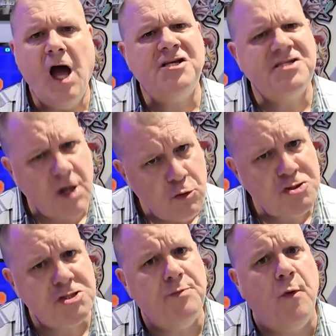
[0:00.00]
a
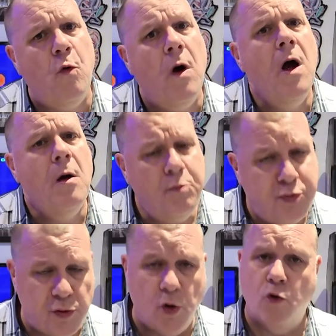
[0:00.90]
sociable
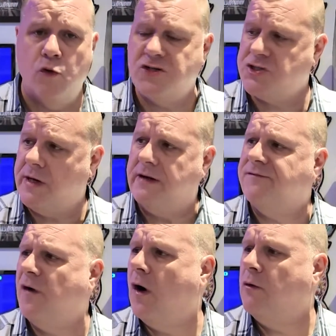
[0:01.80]
brew
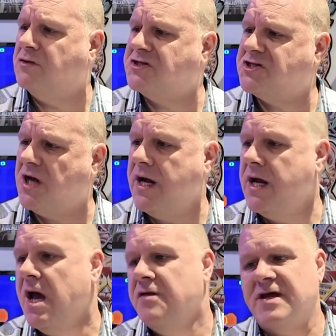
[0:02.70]
strength, I would
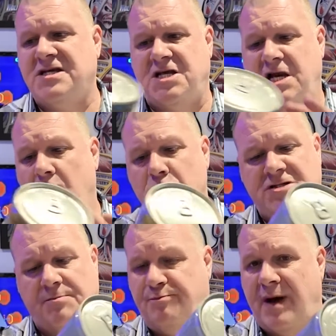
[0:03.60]
say. There's
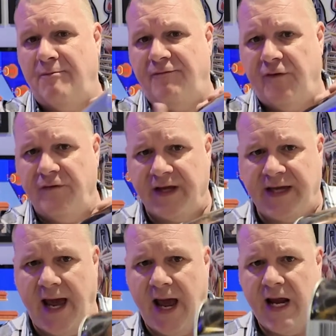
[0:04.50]
loads of bump on the
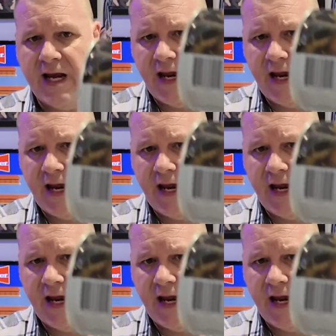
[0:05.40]
can